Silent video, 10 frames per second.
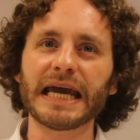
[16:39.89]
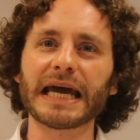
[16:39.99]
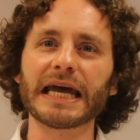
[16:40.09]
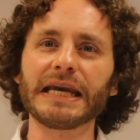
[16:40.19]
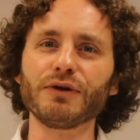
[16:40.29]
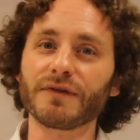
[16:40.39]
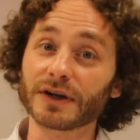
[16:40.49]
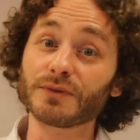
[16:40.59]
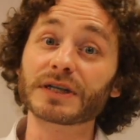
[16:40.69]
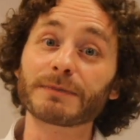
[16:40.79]
and you've
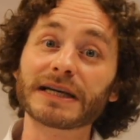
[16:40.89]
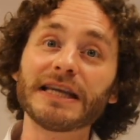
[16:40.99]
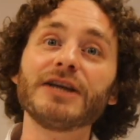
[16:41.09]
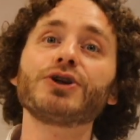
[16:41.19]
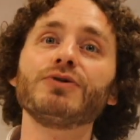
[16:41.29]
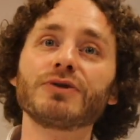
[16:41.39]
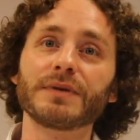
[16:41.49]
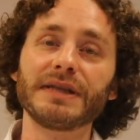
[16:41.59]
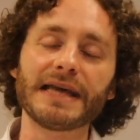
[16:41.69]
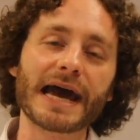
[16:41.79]
got to expect issues
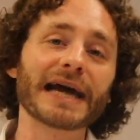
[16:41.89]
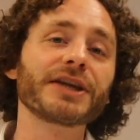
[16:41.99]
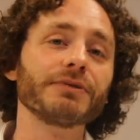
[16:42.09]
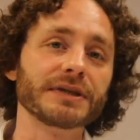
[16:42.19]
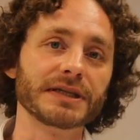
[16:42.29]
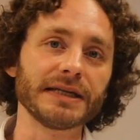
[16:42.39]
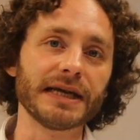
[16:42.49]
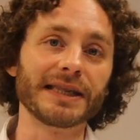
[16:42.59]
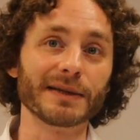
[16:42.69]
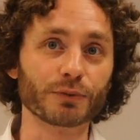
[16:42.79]
with the accuracy
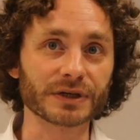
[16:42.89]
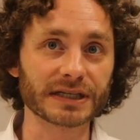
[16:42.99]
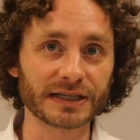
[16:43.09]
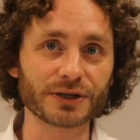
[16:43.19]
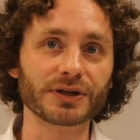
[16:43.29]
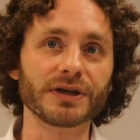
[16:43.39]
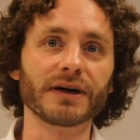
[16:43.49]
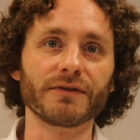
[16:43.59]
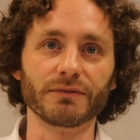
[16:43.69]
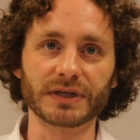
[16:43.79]
and the precision
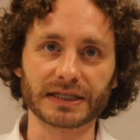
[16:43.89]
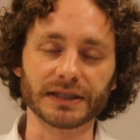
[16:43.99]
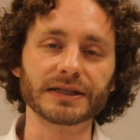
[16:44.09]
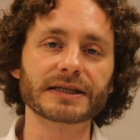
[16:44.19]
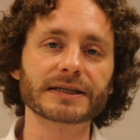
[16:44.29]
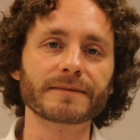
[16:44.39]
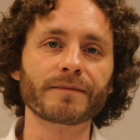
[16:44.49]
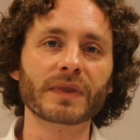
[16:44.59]
of the results.